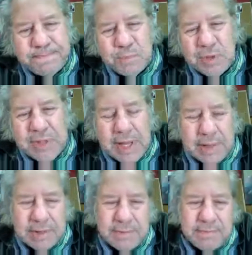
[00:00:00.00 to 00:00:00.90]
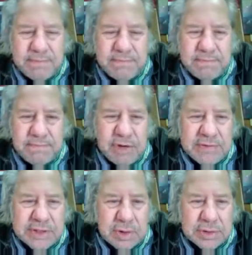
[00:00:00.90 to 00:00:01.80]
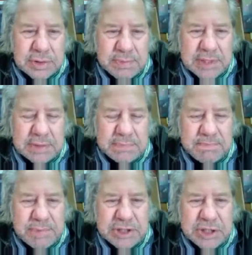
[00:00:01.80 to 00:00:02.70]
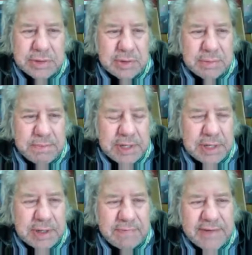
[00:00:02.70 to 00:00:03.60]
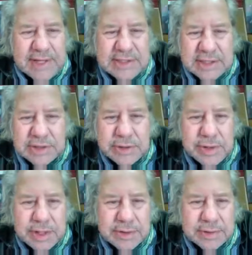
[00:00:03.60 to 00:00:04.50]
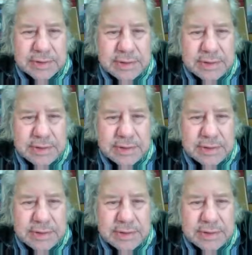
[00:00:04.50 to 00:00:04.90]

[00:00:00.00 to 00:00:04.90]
without movie stars or big budget or big fancy studios.